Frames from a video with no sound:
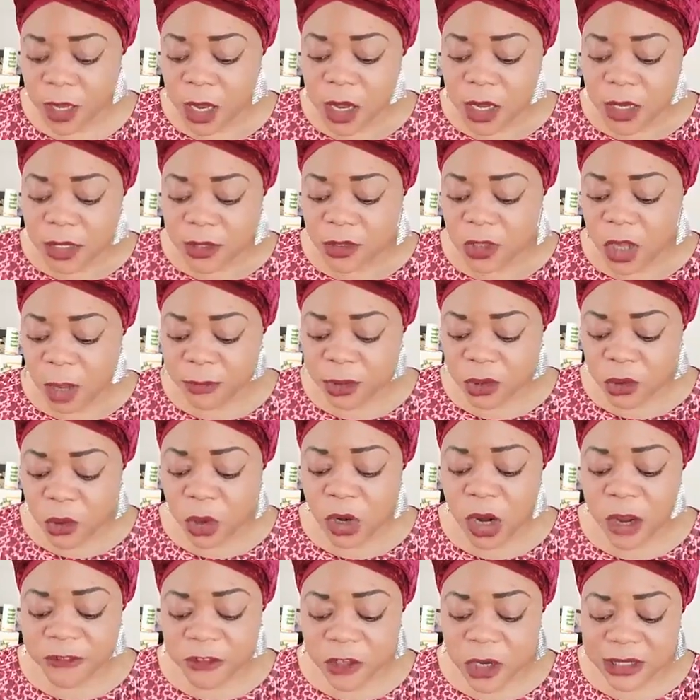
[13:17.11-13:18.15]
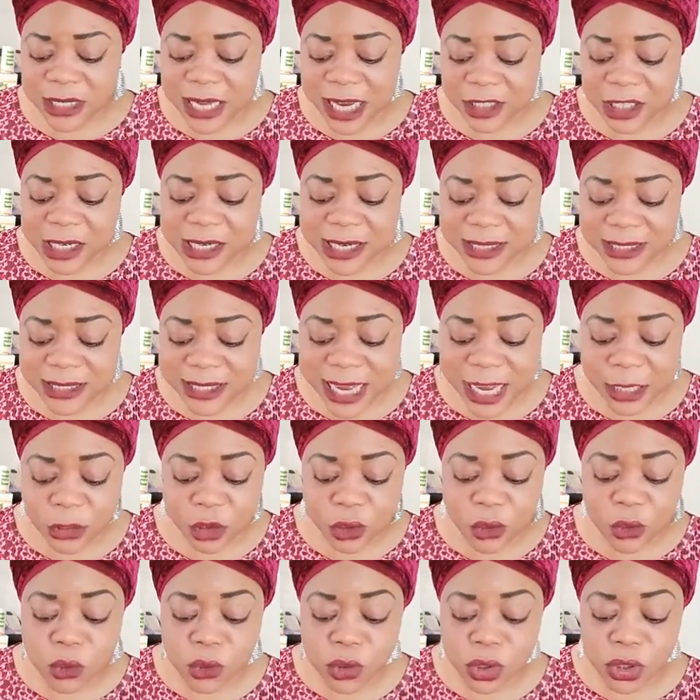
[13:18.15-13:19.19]
Some school of thought actually said you
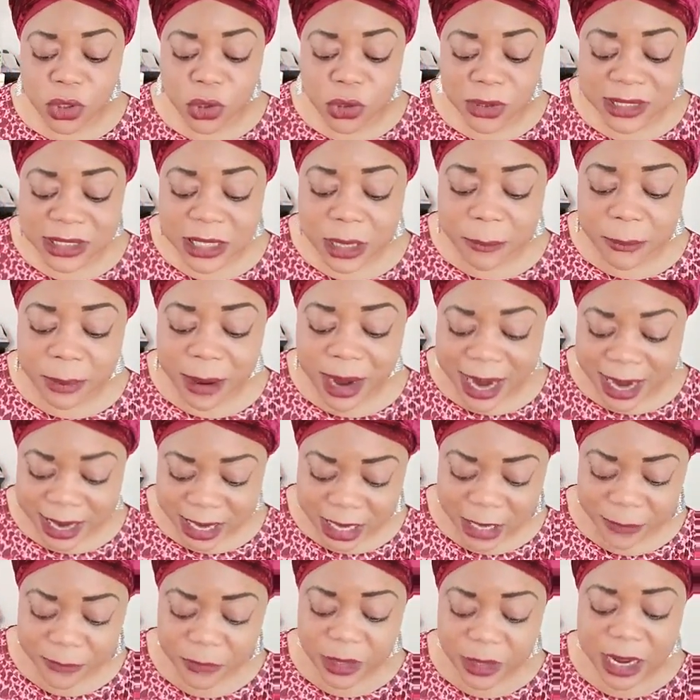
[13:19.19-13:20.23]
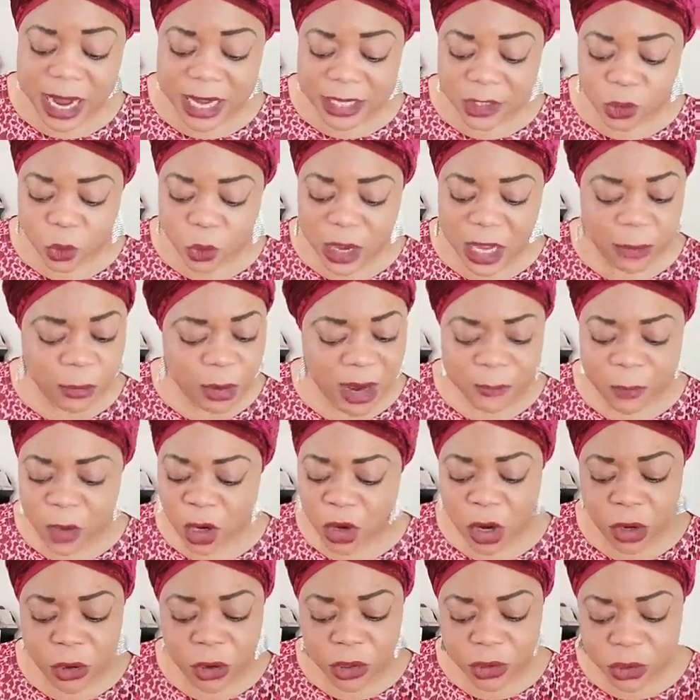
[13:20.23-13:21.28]
could use the bark as well, but I'm not
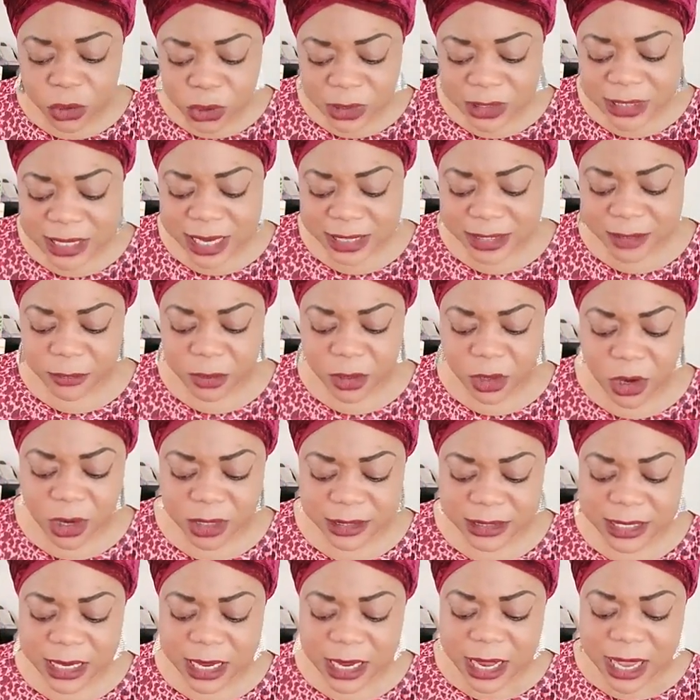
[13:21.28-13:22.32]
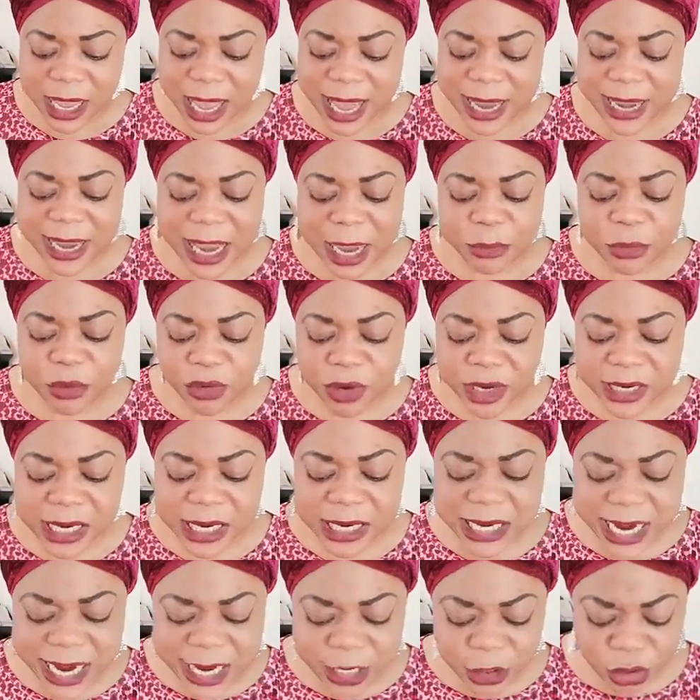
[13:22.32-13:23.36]
going to use that because I kept reading
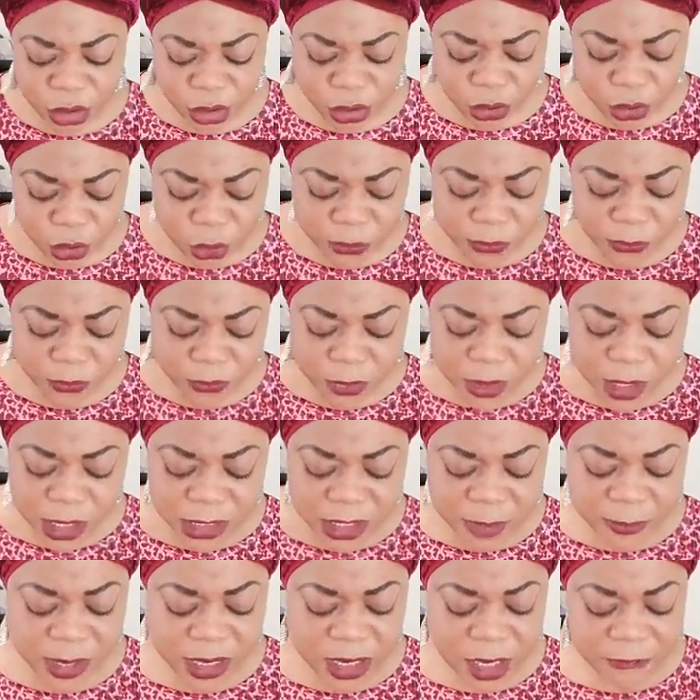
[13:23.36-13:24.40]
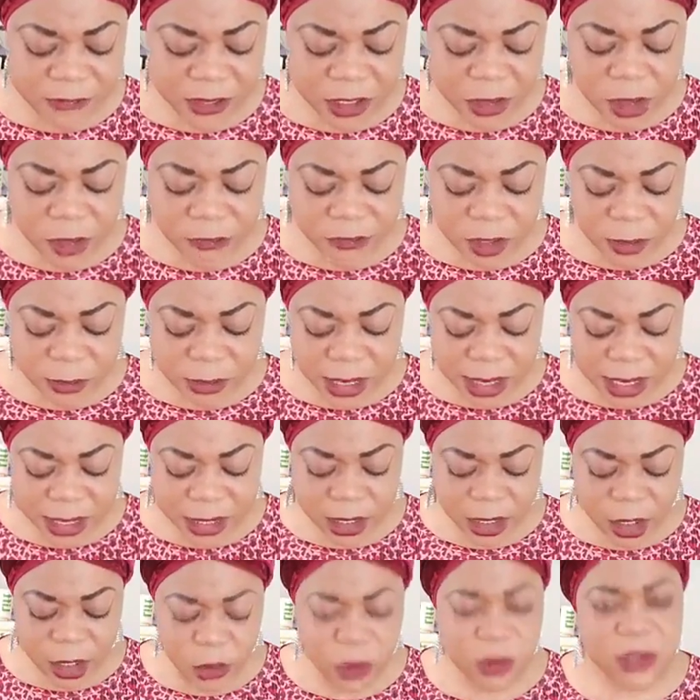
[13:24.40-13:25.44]
into the benefit of the bark.
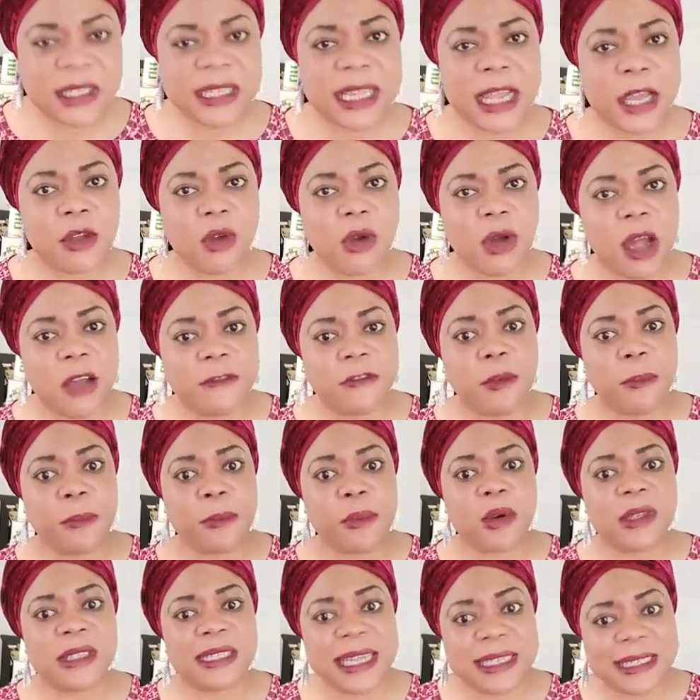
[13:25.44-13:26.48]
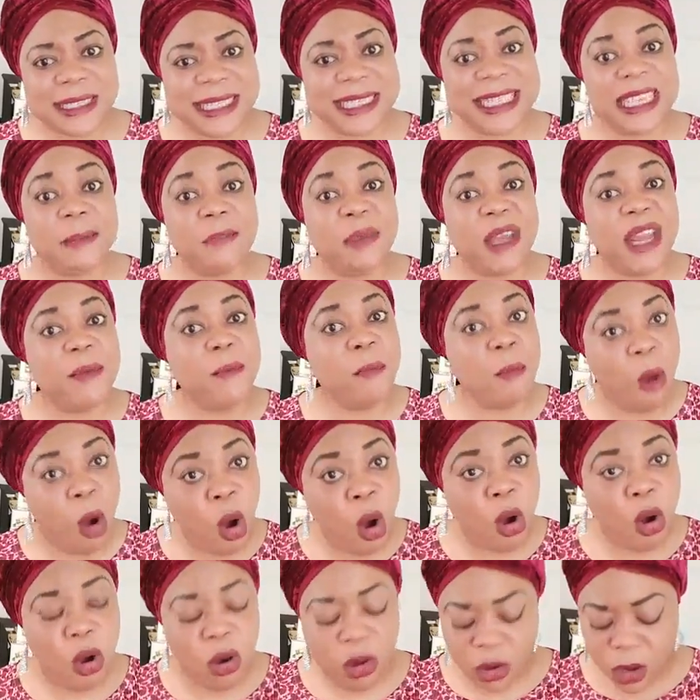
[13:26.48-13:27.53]
It looks like you have to process it a bit
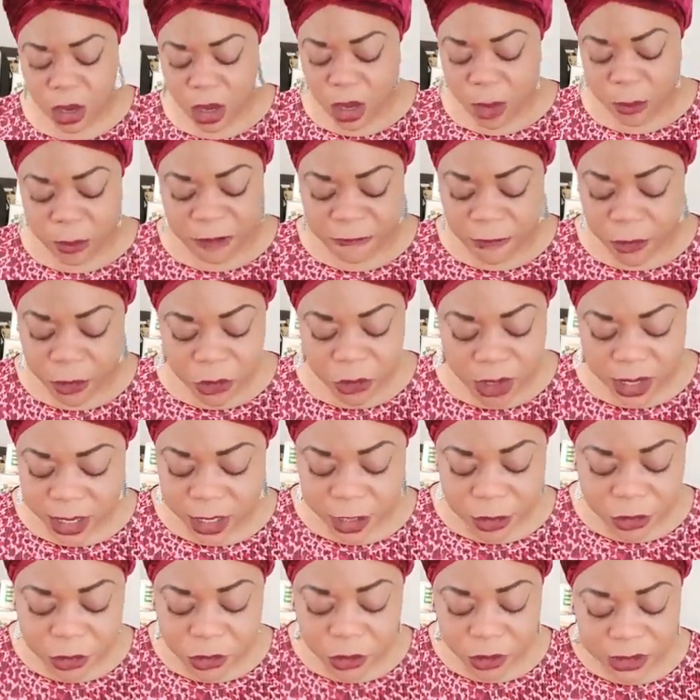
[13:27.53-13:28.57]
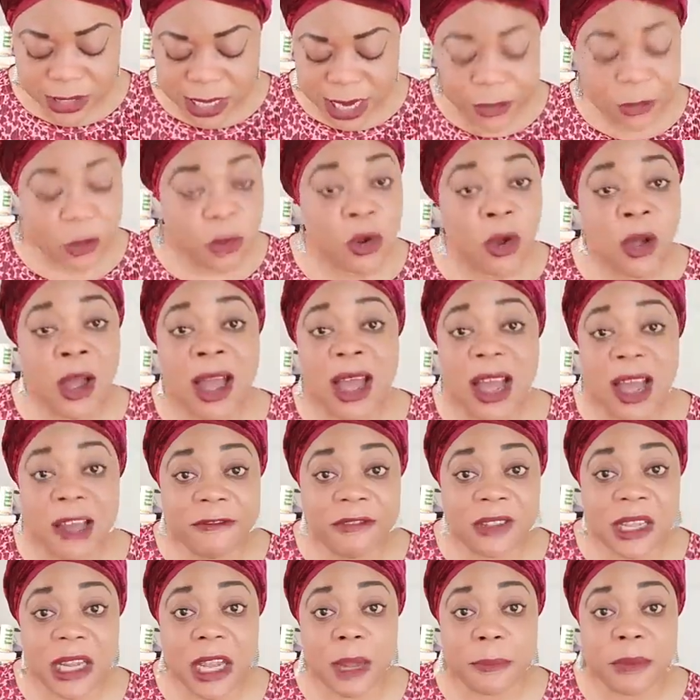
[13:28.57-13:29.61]
more before you can use. I do not have
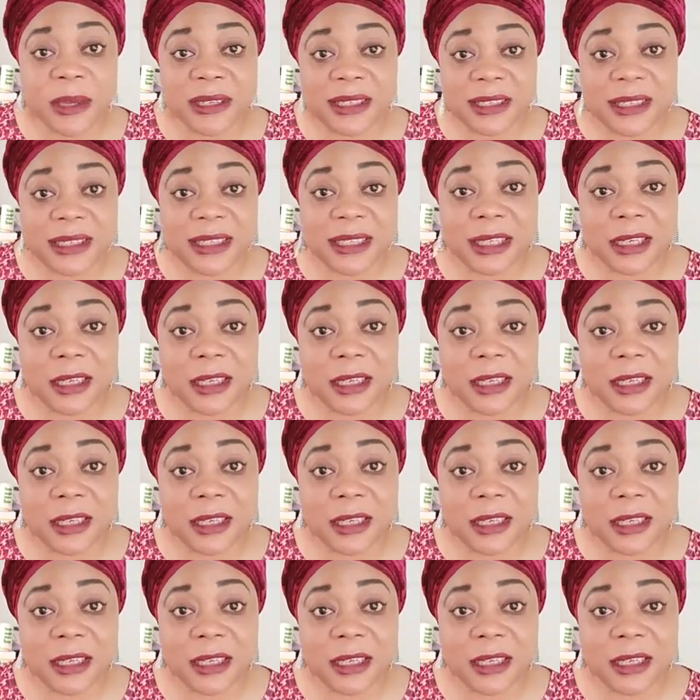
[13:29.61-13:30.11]
the capacity